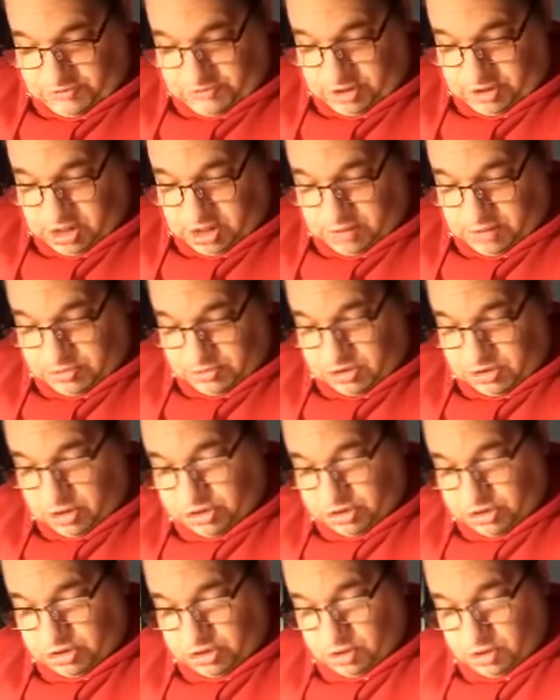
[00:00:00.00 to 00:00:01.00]
and it was
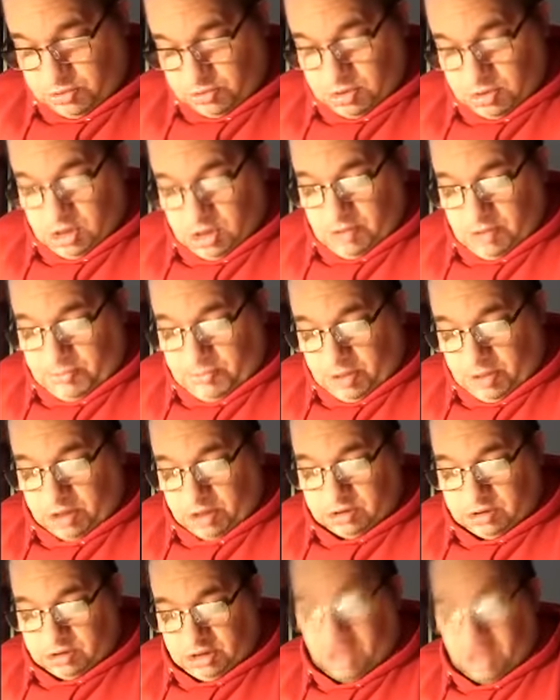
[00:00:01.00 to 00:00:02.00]
also Mark
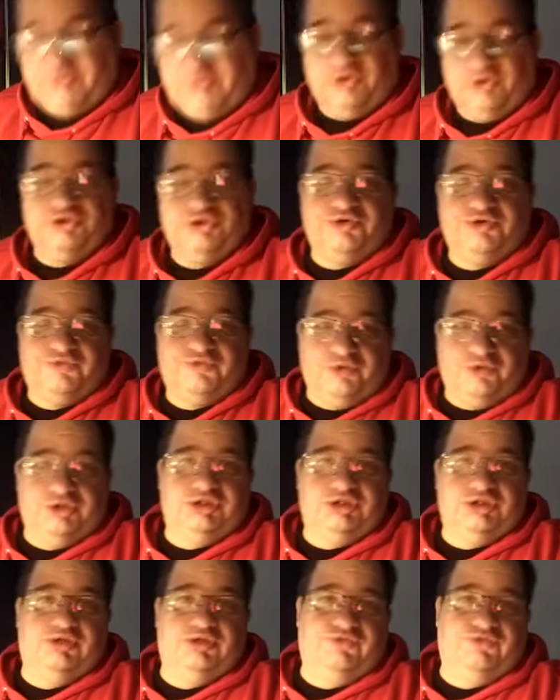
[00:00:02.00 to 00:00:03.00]
Knopfler's first
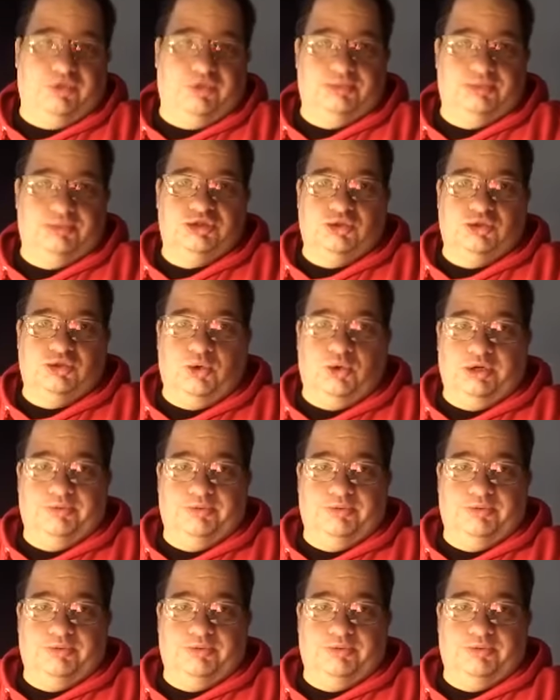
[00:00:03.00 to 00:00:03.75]
film score.